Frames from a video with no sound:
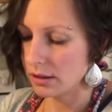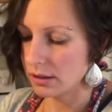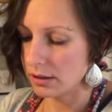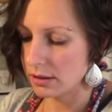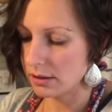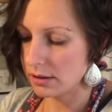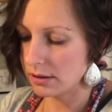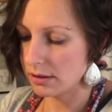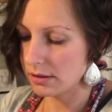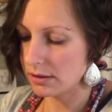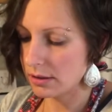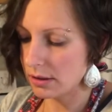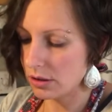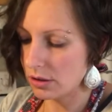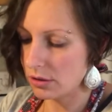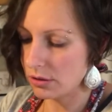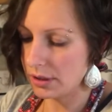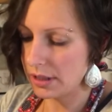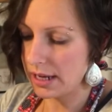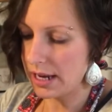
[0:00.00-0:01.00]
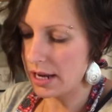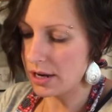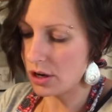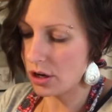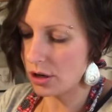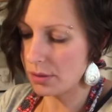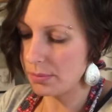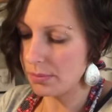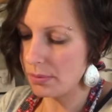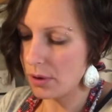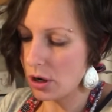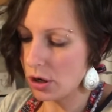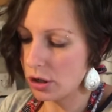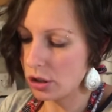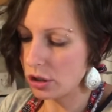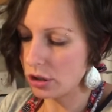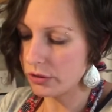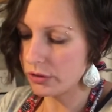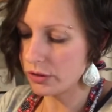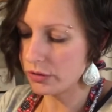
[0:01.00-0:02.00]
So yeah, and our
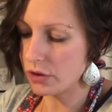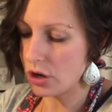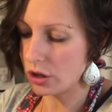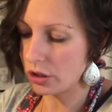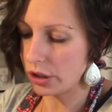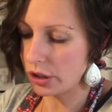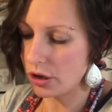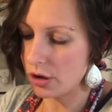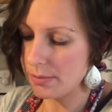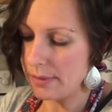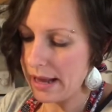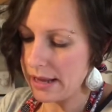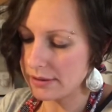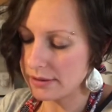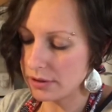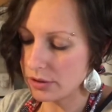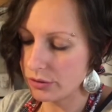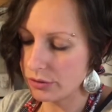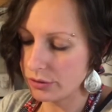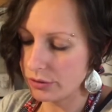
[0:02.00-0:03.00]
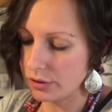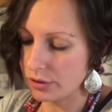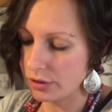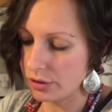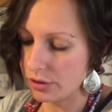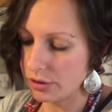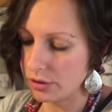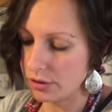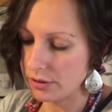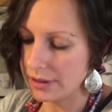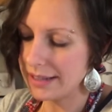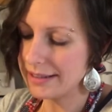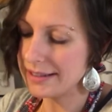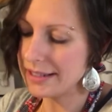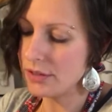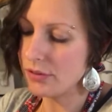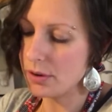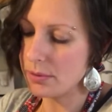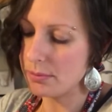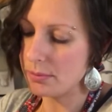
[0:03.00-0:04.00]
cloves of garlic are massive. That's
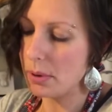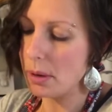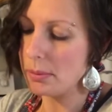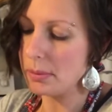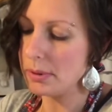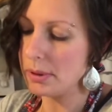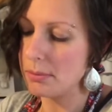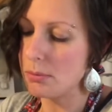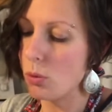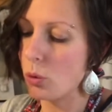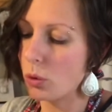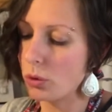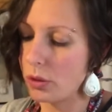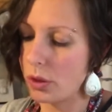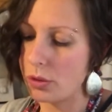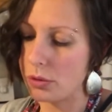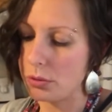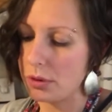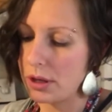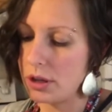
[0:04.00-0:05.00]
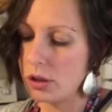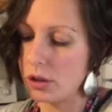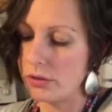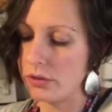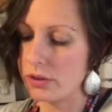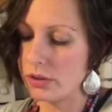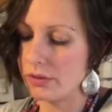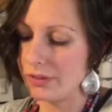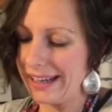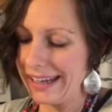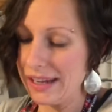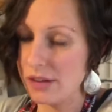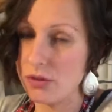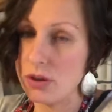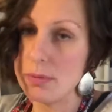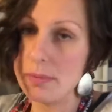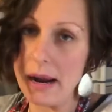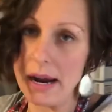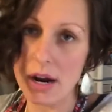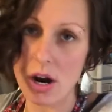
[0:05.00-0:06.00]
even probably more than 3 cloves of, like if you
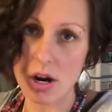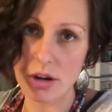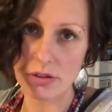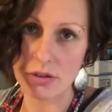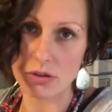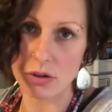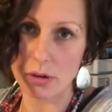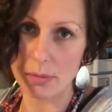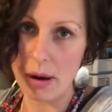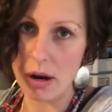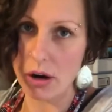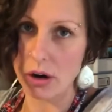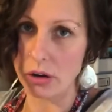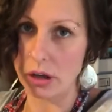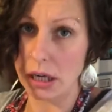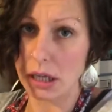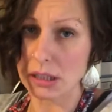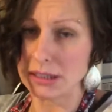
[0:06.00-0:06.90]
buy store-bought garlic.